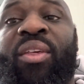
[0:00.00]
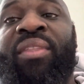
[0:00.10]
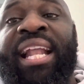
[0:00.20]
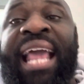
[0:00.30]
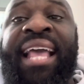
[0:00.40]

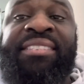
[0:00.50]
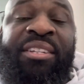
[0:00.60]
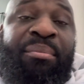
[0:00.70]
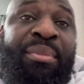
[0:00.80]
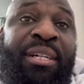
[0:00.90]
that has the
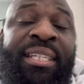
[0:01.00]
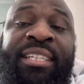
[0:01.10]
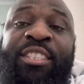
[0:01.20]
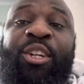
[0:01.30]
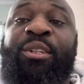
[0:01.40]
ability
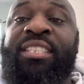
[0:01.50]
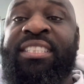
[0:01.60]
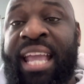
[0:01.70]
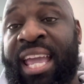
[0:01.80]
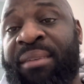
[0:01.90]
to turn a
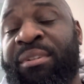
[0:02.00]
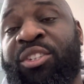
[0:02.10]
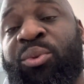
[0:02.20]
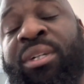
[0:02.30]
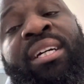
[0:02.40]
jab
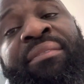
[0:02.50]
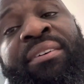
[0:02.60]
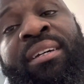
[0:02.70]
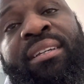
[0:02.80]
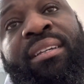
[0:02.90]
into a left
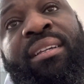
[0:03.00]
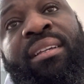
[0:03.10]
hook